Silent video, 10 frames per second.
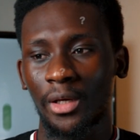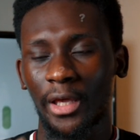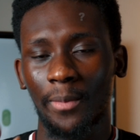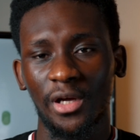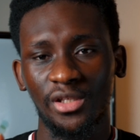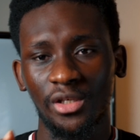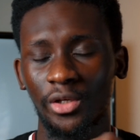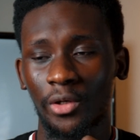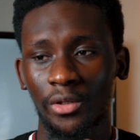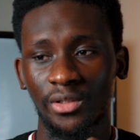Imagine
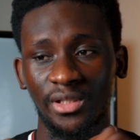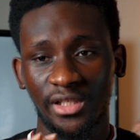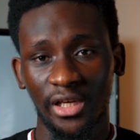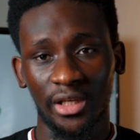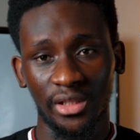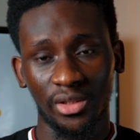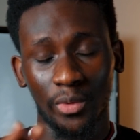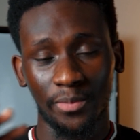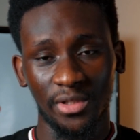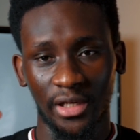you're on CNN's
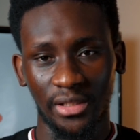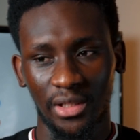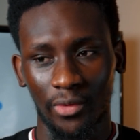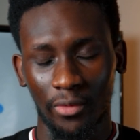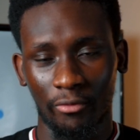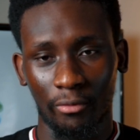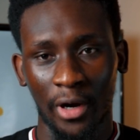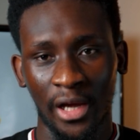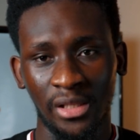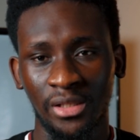website,
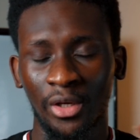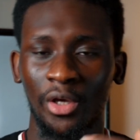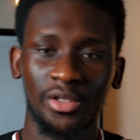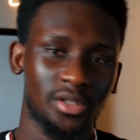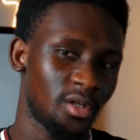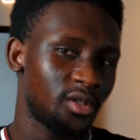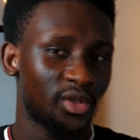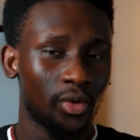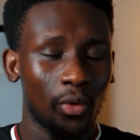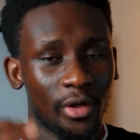right? So you're
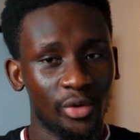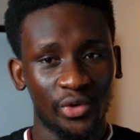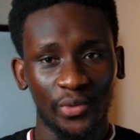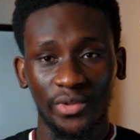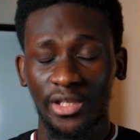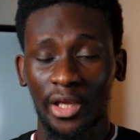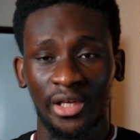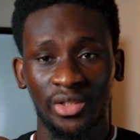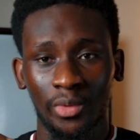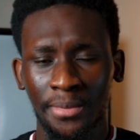just going through
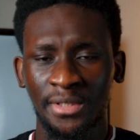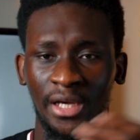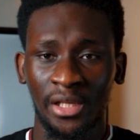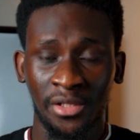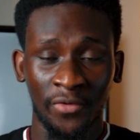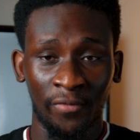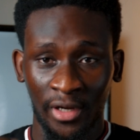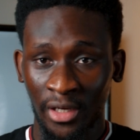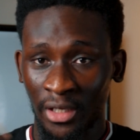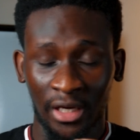CNN's website, you're
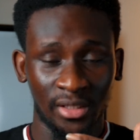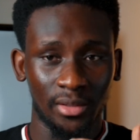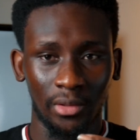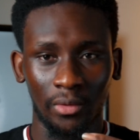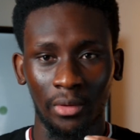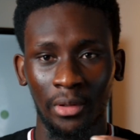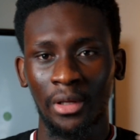reading an article,